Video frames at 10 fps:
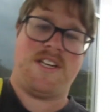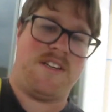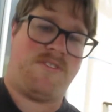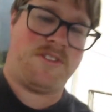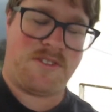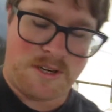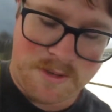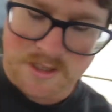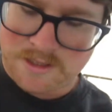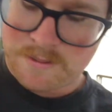I did for
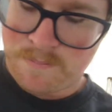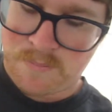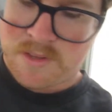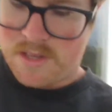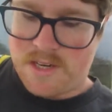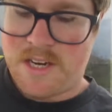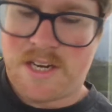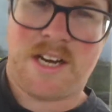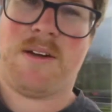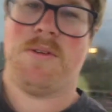Starbucks
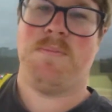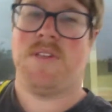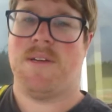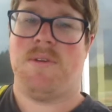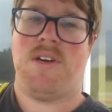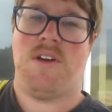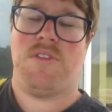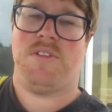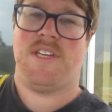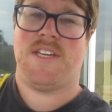and I would put them all
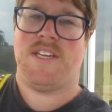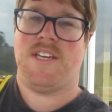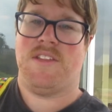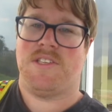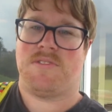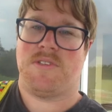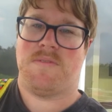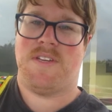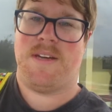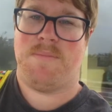the link in the
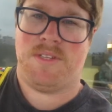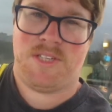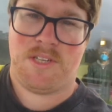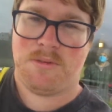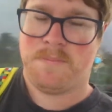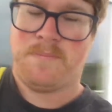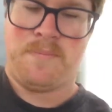description down below